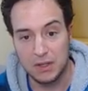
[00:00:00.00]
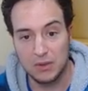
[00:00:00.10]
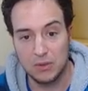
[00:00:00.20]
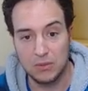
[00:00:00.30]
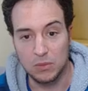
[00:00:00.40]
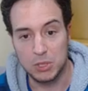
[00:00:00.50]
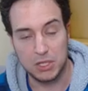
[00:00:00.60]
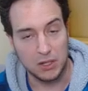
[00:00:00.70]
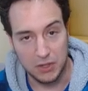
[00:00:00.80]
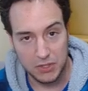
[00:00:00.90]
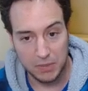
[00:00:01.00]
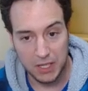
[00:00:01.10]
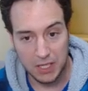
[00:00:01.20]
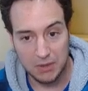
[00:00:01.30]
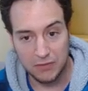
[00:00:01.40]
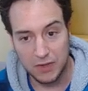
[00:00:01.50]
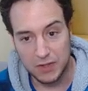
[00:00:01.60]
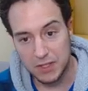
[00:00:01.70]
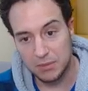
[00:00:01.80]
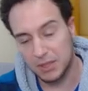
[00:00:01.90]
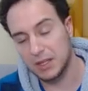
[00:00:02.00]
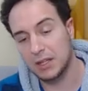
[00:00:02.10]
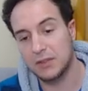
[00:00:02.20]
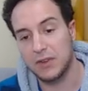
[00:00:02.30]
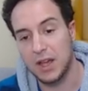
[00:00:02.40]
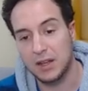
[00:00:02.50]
which can also be a little bit fuzzy, but they define